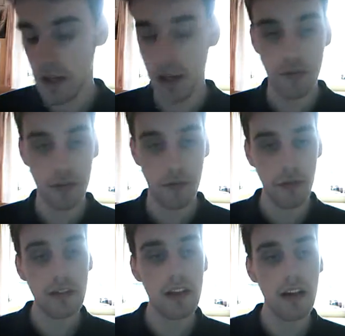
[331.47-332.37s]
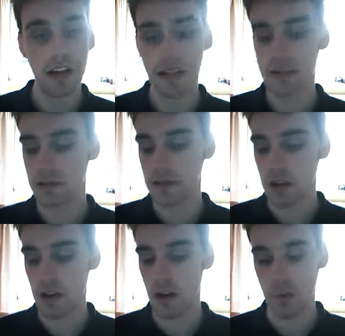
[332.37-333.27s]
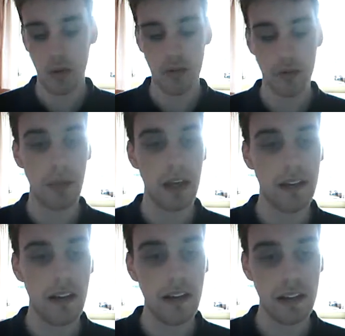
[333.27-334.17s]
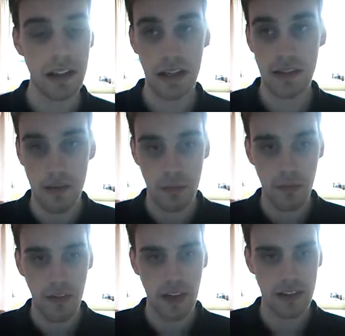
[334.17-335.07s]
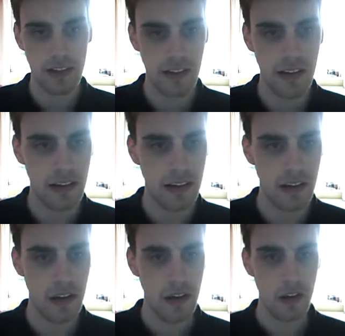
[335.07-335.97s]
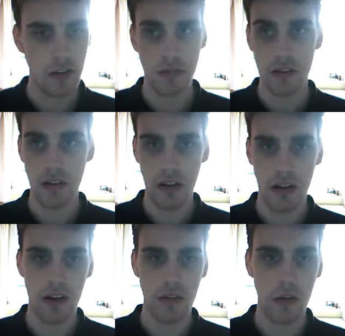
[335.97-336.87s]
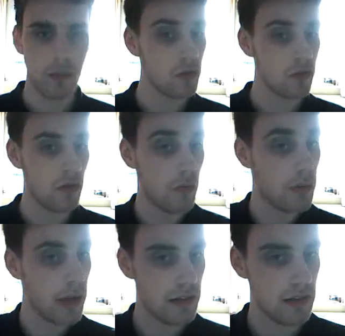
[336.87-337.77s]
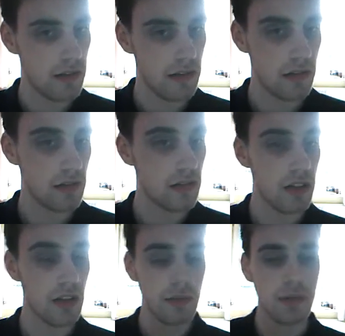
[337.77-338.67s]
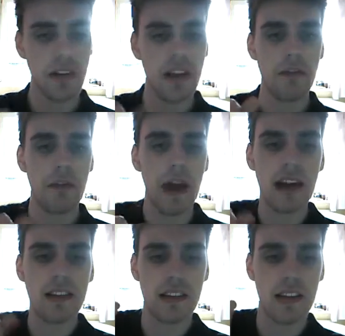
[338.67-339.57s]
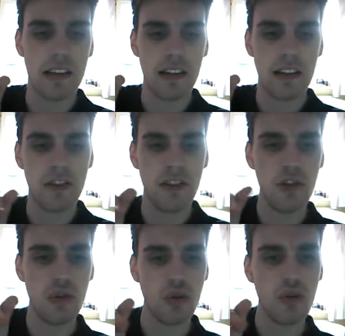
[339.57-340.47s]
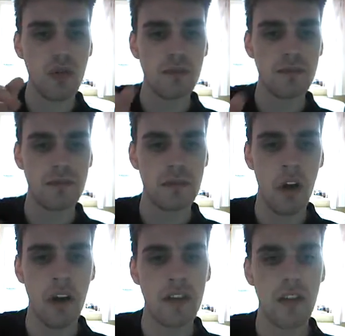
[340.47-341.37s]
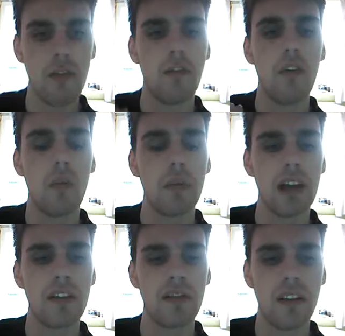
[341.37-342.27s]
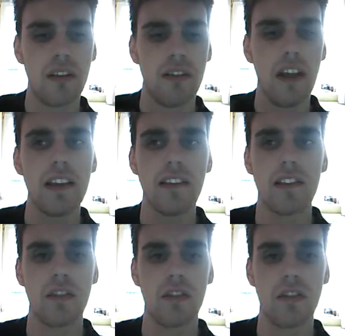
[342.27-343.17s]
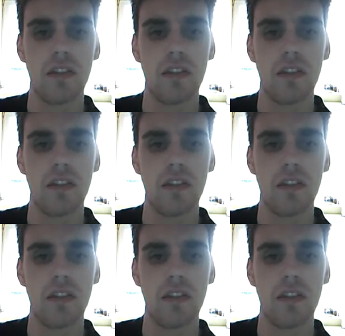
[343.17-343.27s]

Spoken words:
As for the Frontline, Morrison picks Hardy, and the faces are like, I'm not sure, man, because I'm still have Matt as like a neutral, not as a full-blown face,